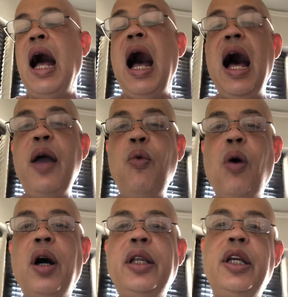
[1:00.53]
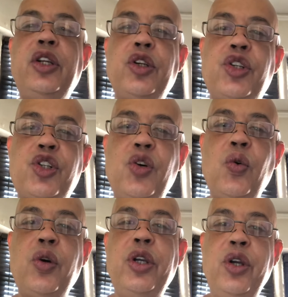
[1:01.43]
I wanted to
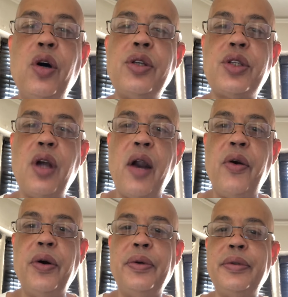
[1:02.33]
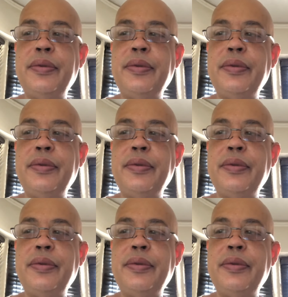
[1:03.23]
stroke your sorrow.